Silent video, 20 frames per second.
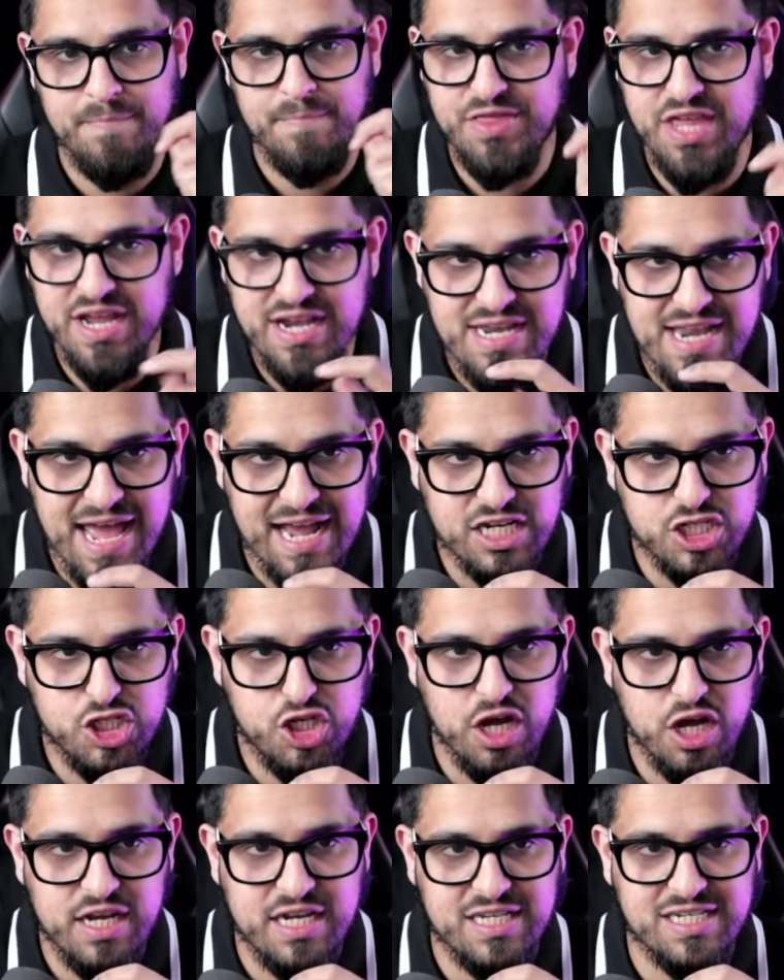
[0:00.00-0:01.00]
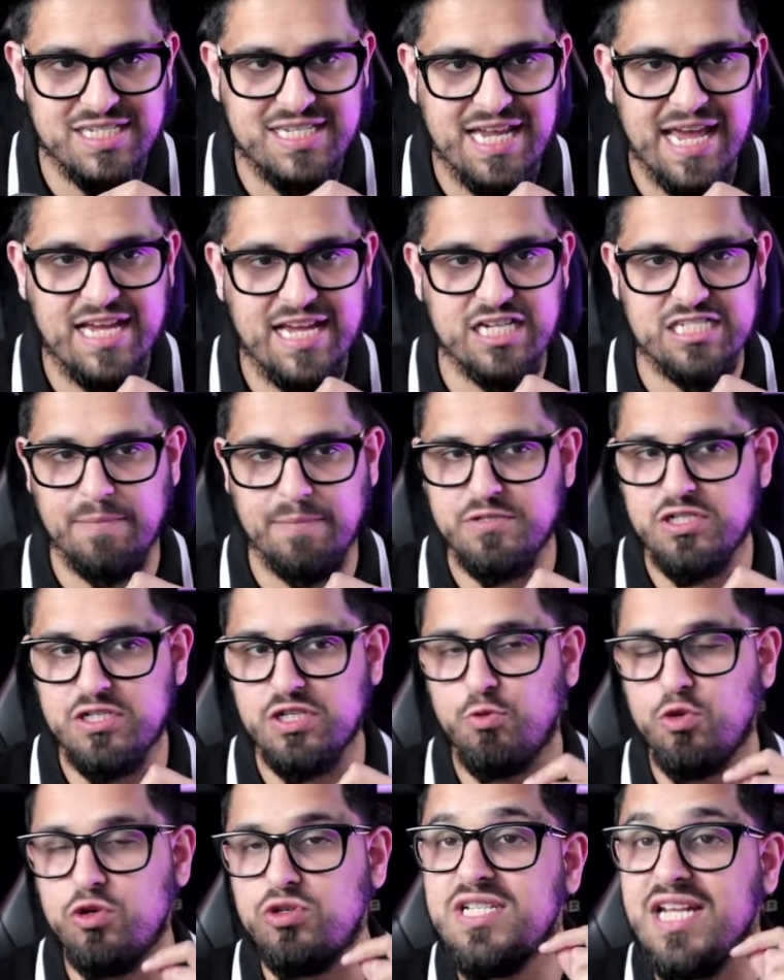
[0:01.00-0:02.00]
The next journey to take us up
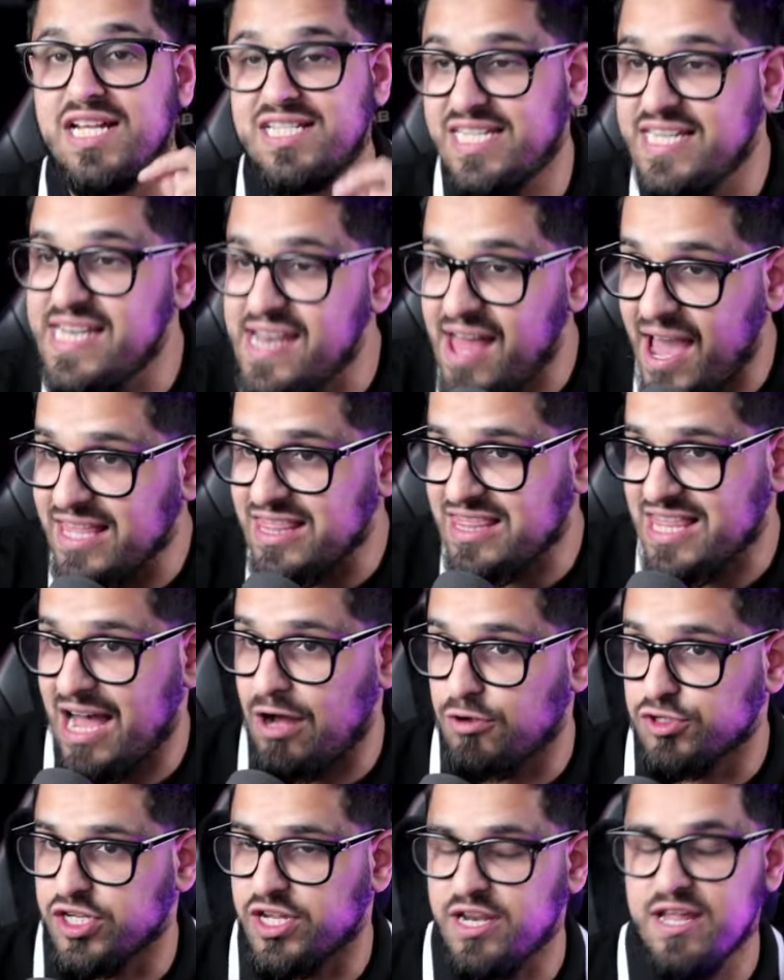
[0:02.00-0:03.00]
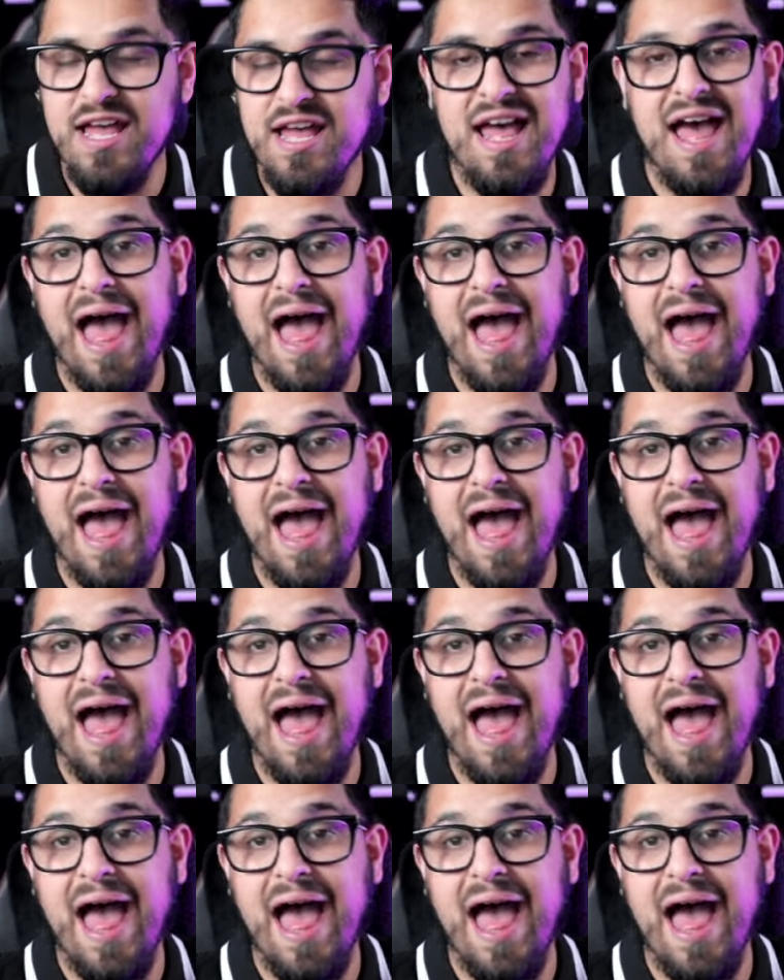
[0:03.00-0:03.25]
towards 69,000